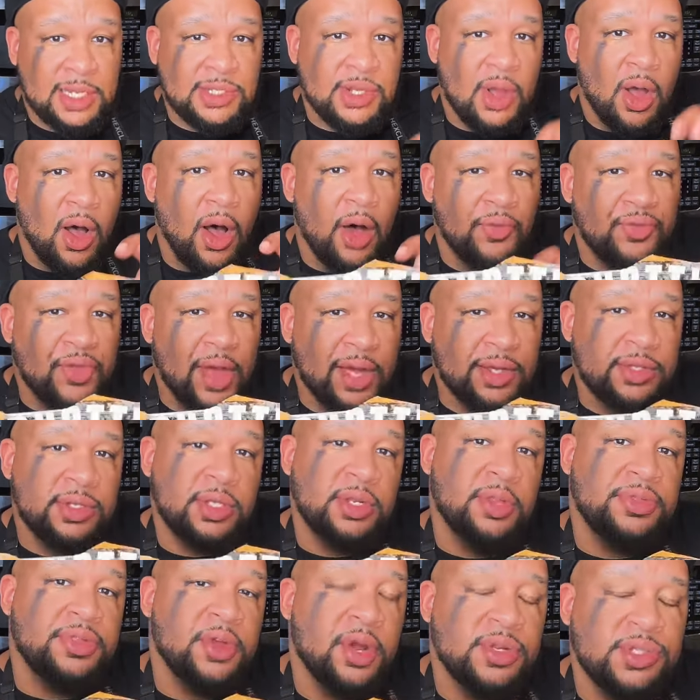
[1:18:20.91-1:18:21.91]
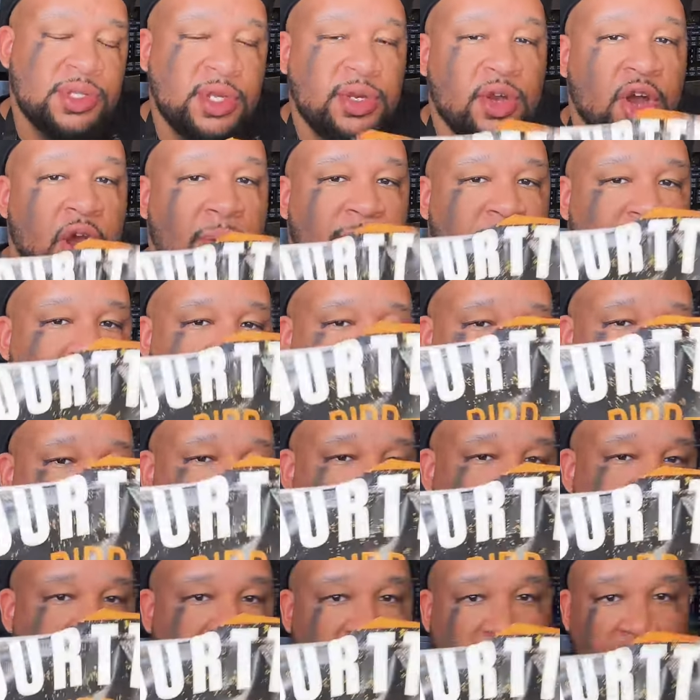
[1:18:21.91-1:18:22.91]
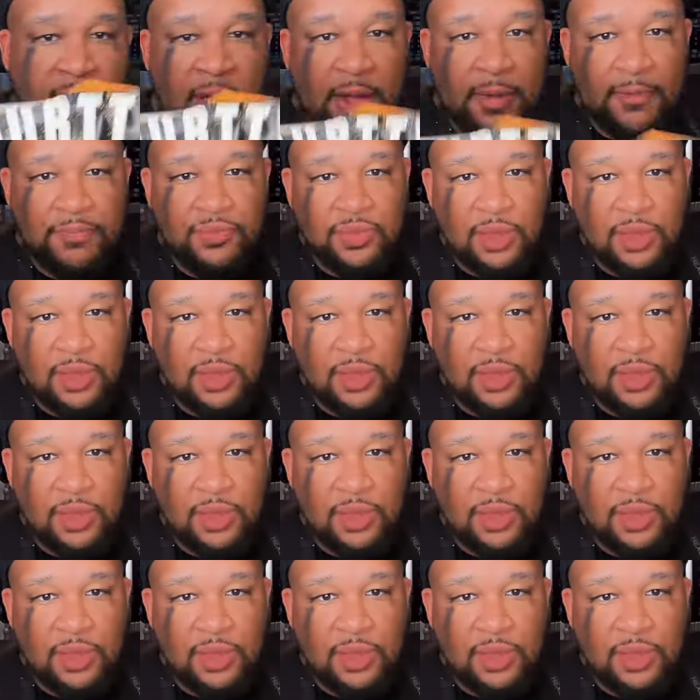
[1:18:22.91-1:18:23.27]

And it's all thanks to the 13 herbs and spices